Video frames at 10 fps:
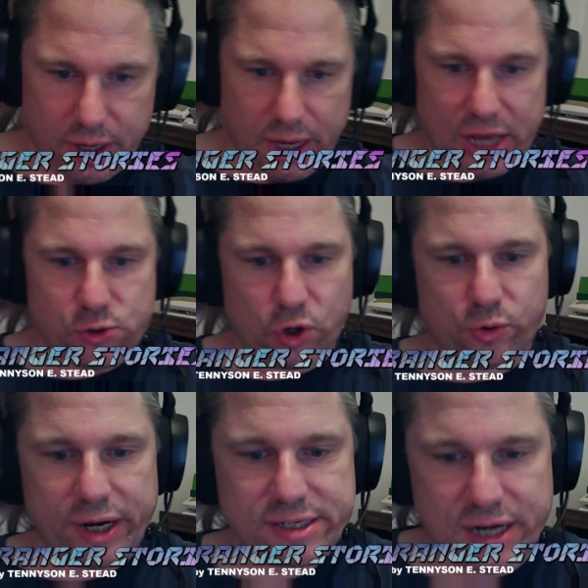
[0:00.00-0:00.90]
into a
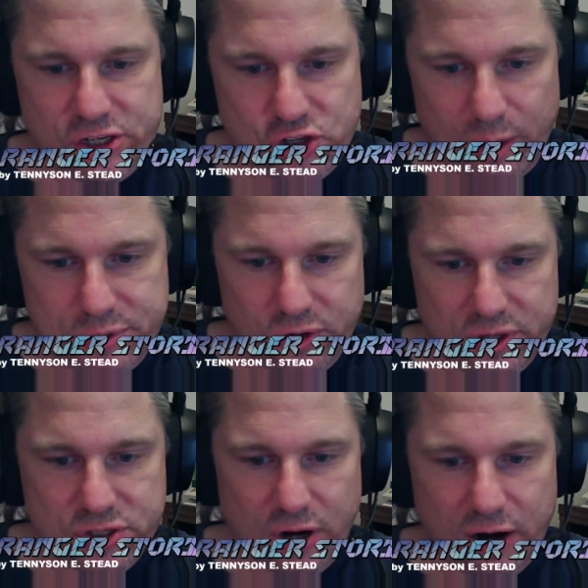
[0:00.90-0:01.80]
crease in his jumpsuit,
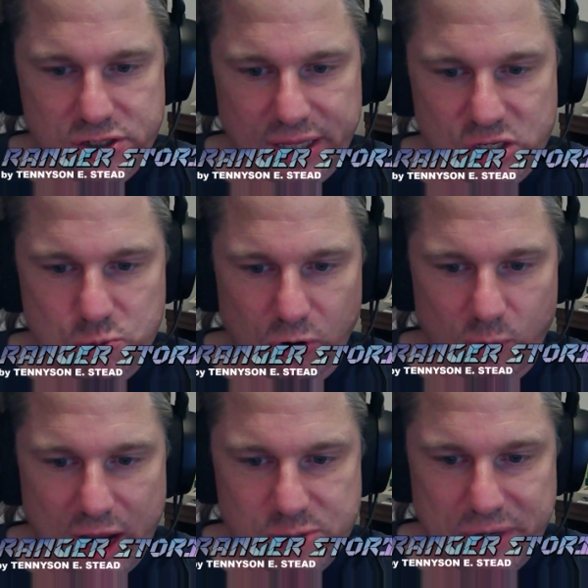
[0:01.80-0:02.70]
the Sarge let the spore
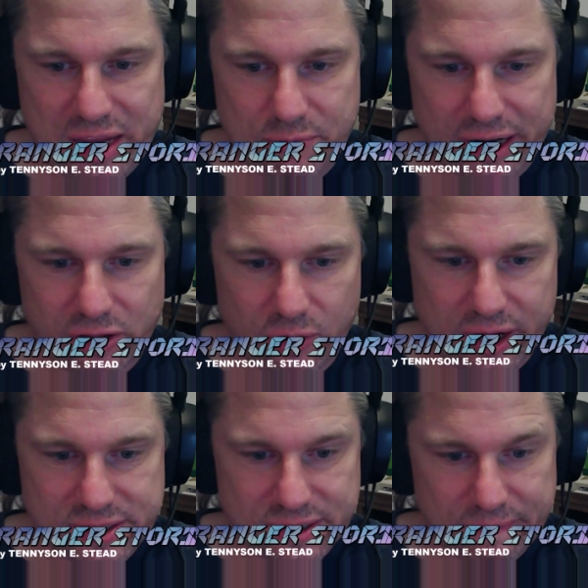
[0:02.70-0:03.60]
wasp eat my
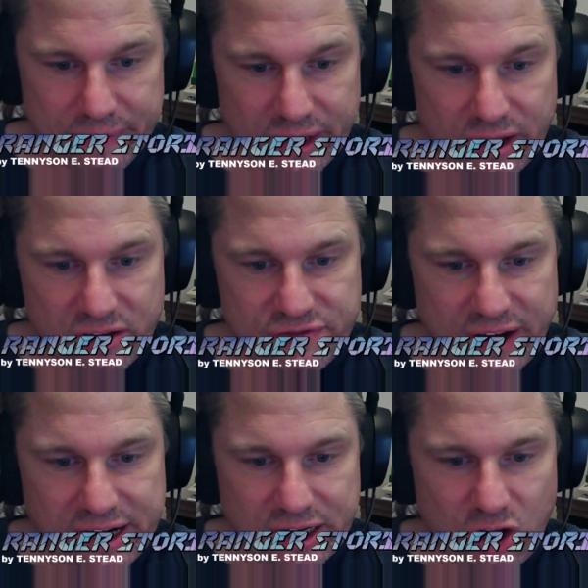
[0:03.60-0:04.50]
locust,
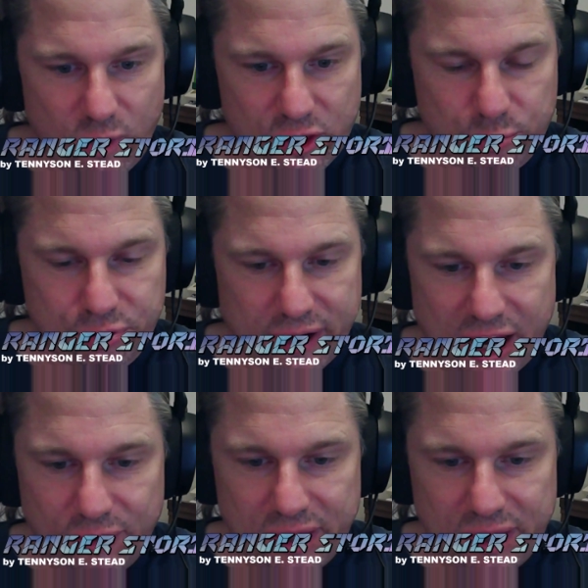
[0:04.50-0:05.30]
finding no other prey.